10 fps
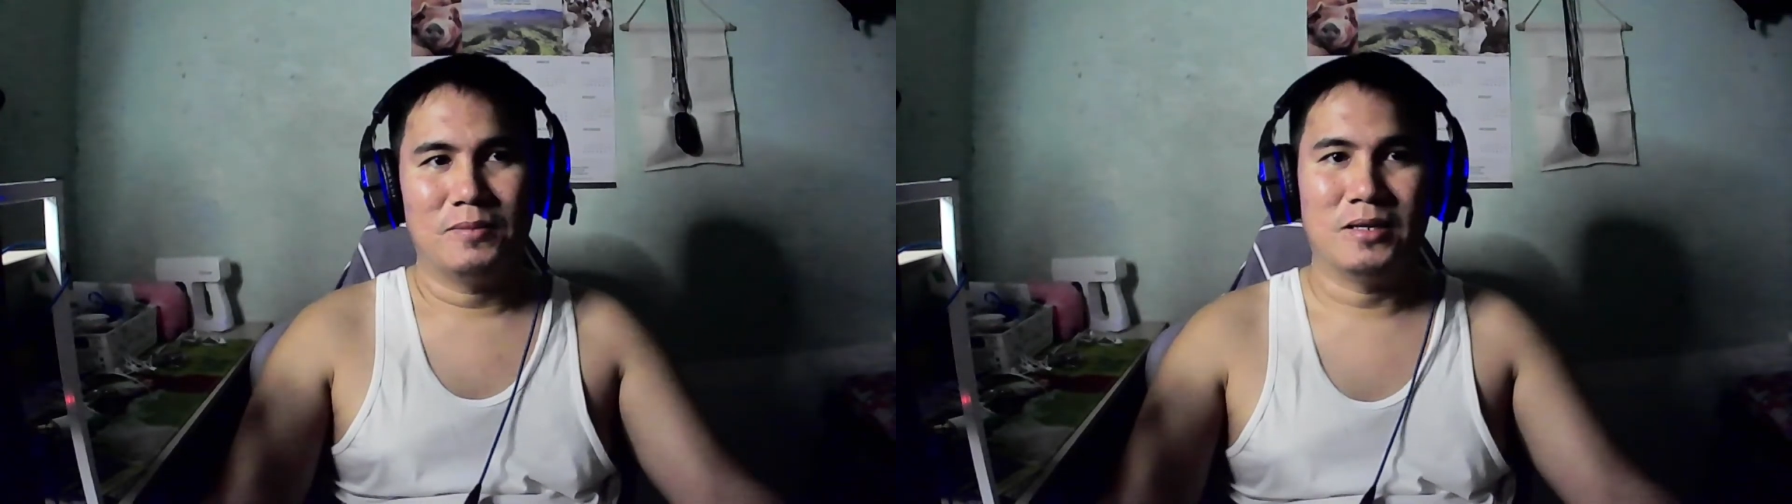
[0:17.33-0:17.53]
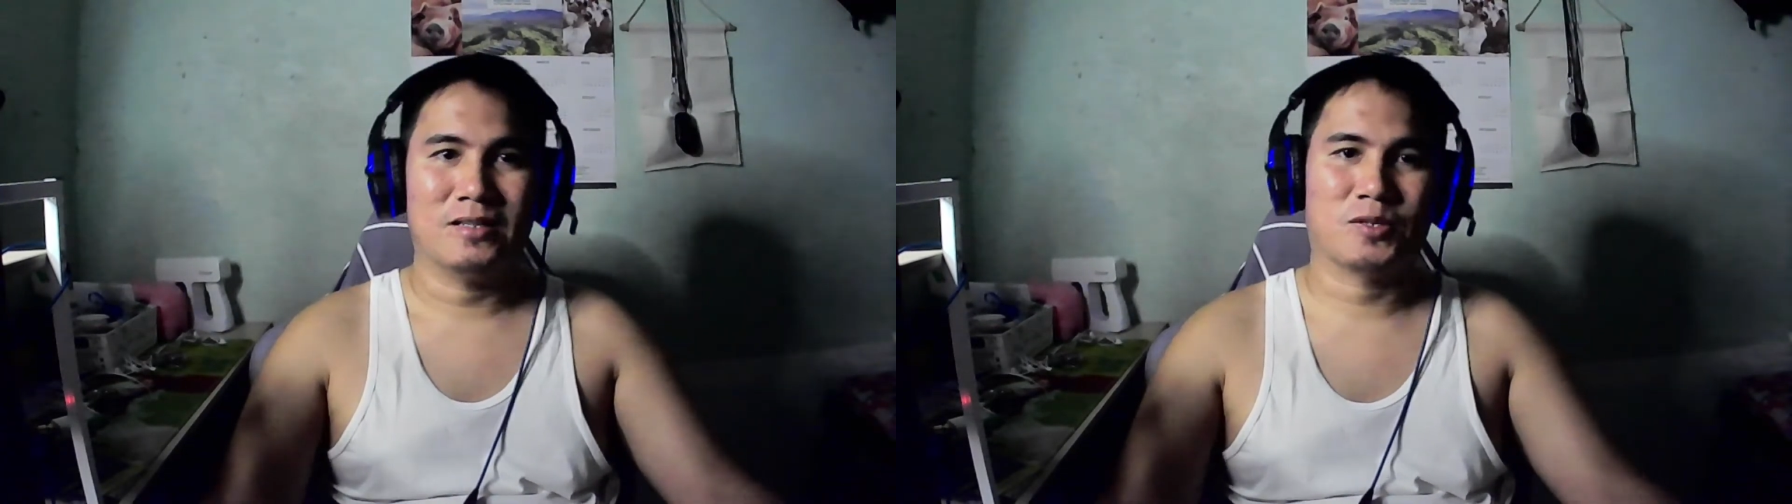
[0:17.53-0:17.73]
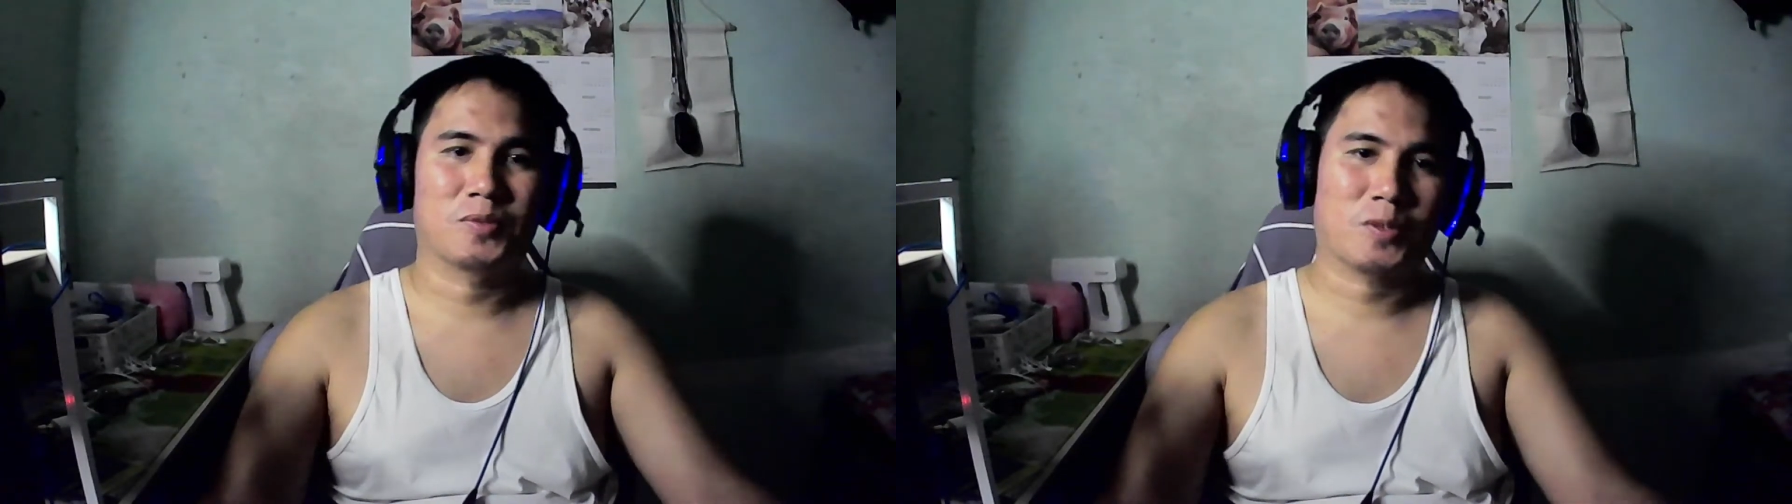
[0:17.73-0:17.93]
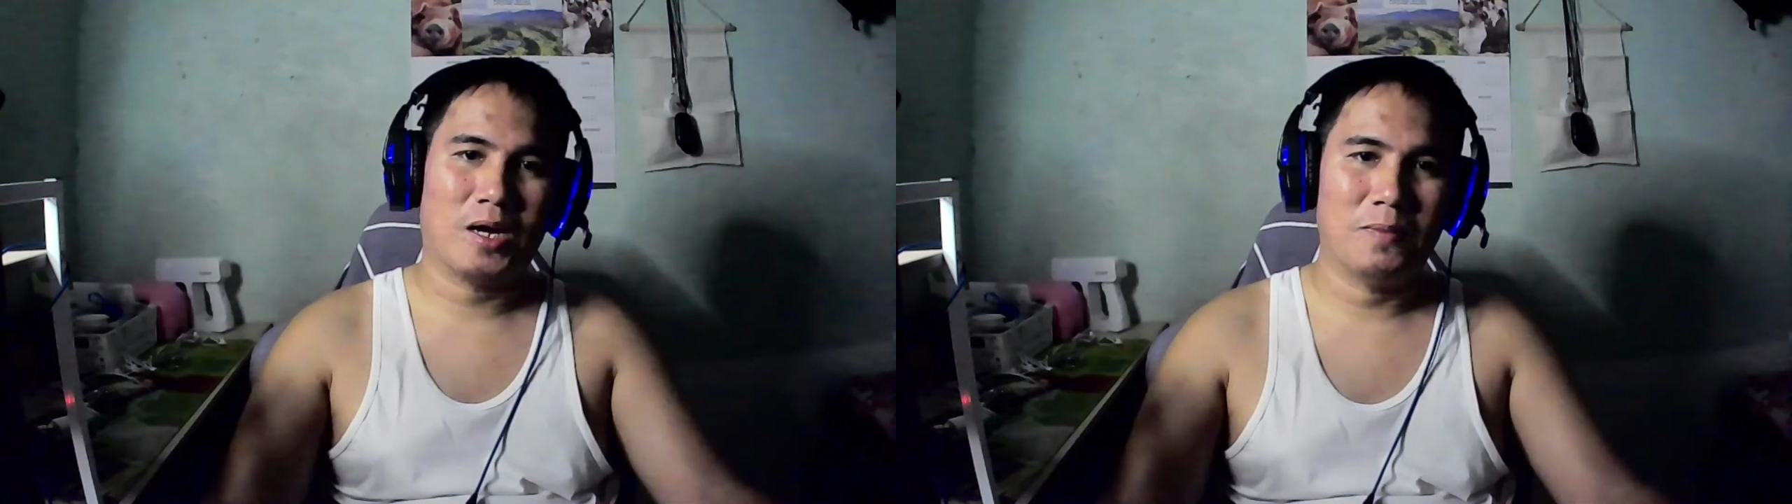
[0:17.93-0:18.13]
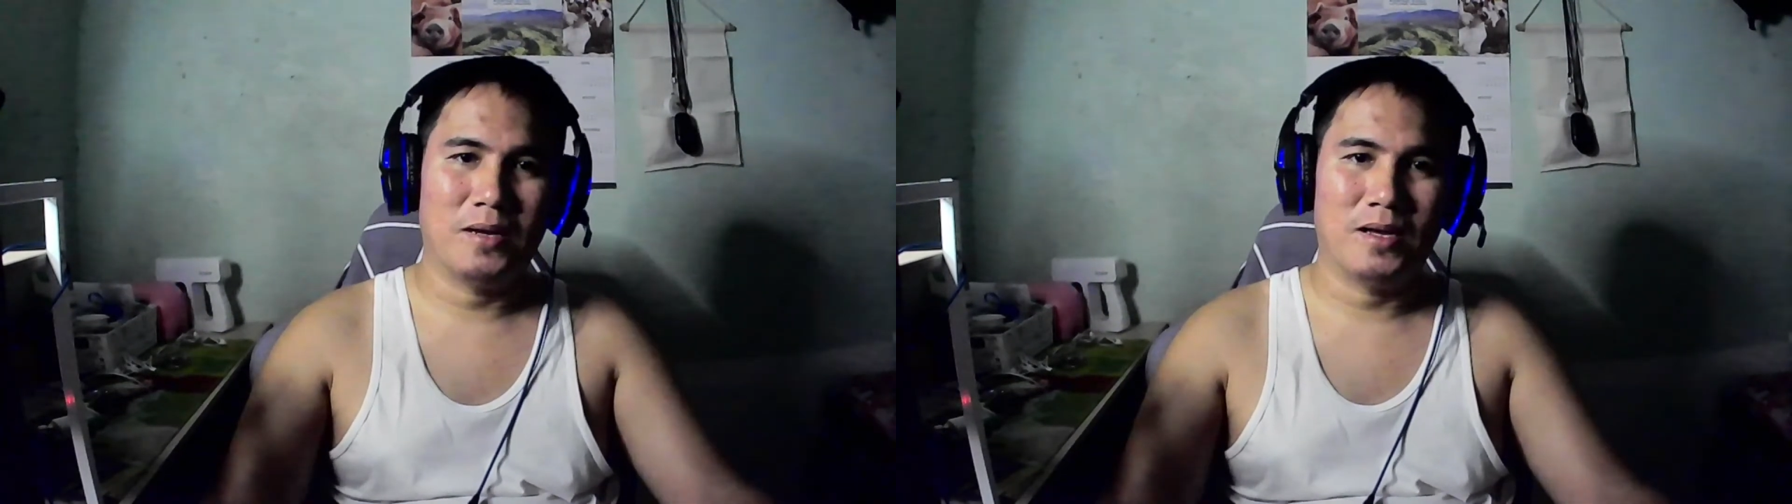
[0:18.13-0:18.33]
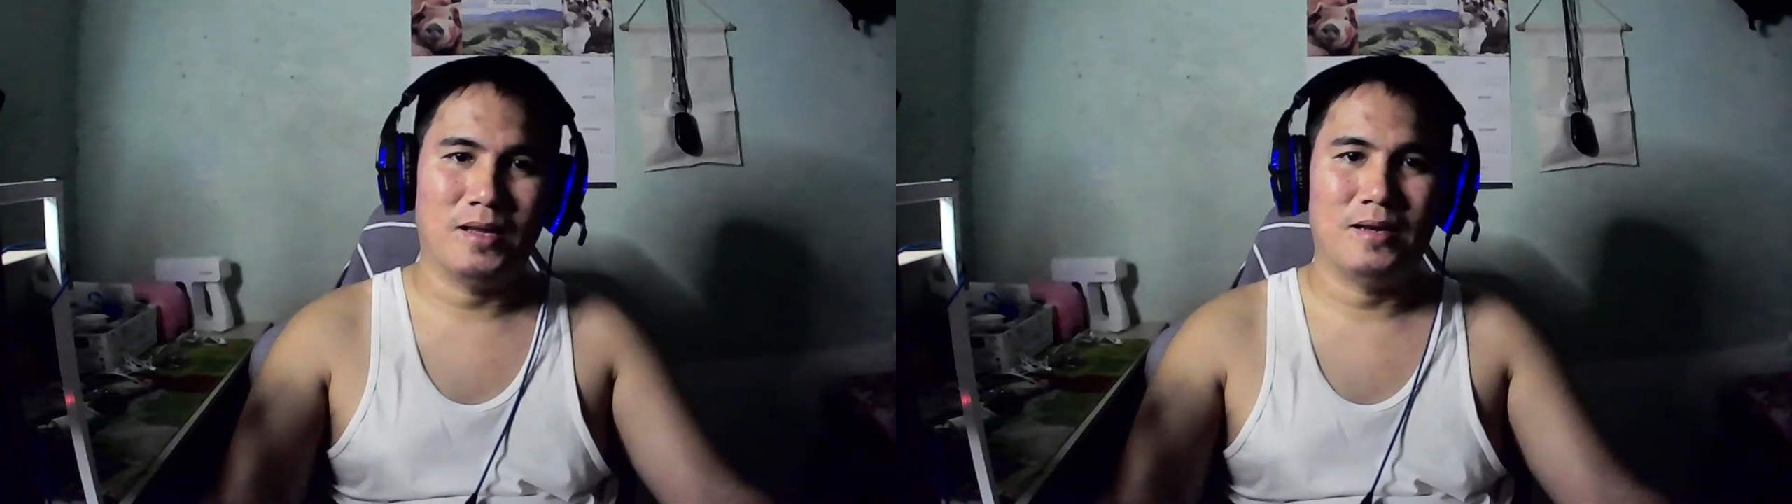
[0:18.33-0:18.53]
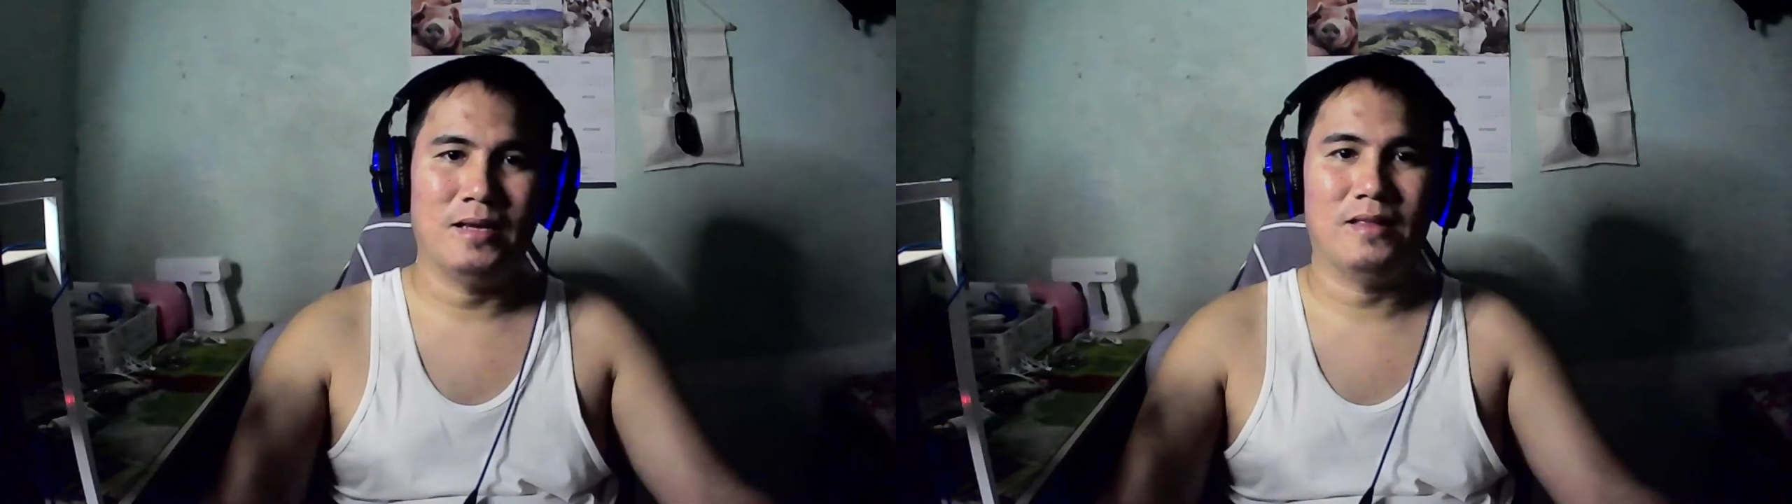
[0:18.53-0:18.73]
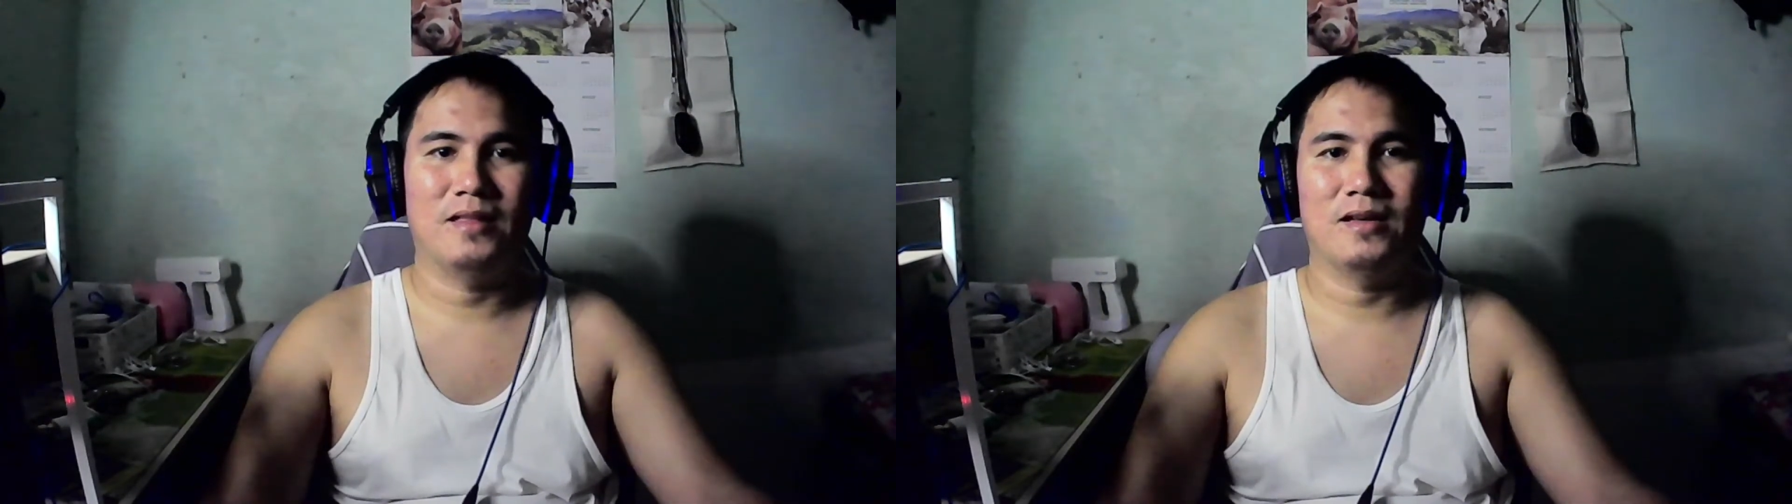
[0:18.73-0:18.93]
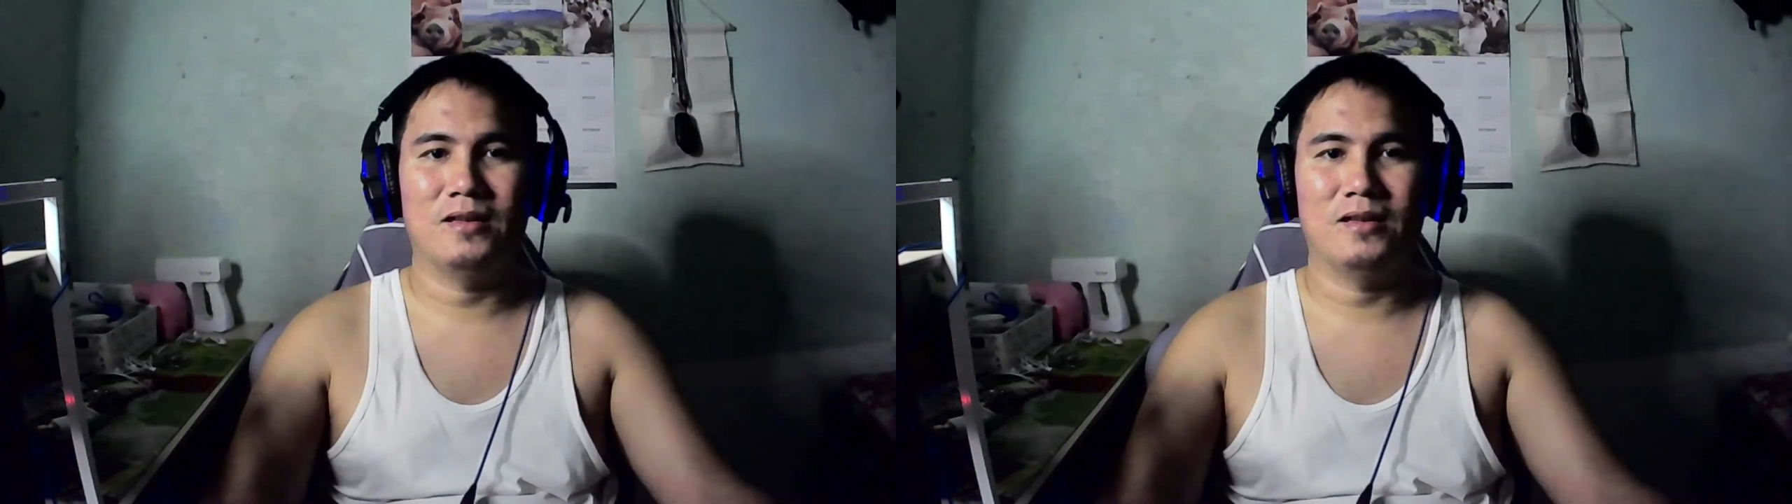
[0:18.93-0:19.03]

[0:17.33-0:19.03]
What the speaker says: hit subscribe and hit the